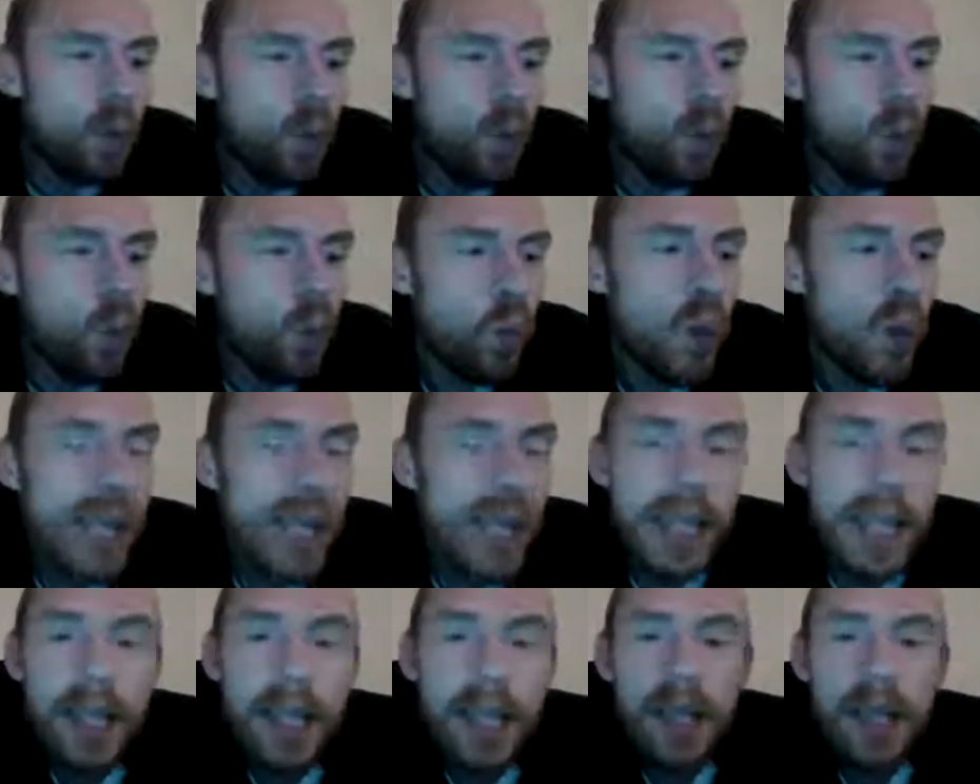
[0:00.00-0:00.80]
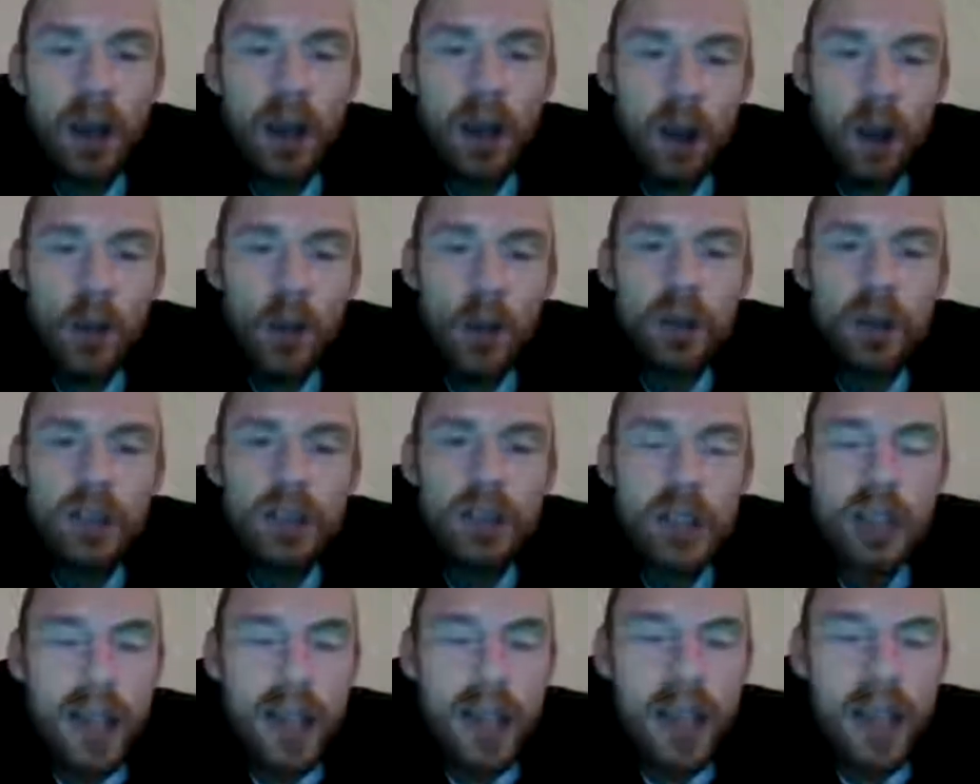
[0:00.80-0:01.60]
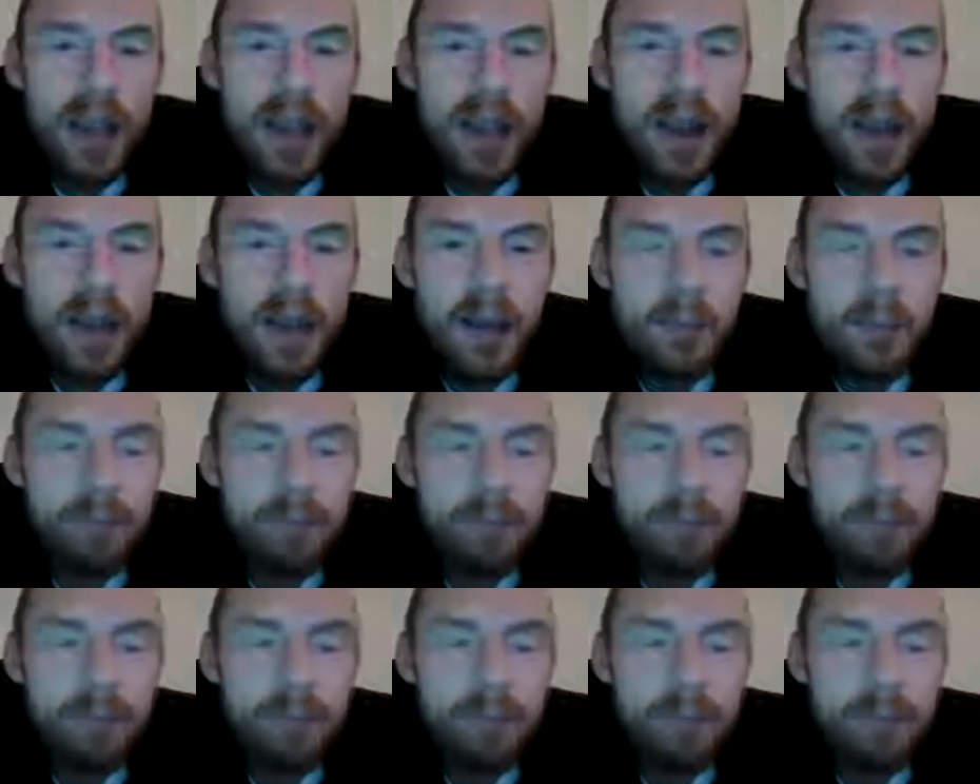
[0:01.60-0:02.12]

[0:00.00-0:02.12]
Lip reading: we are going to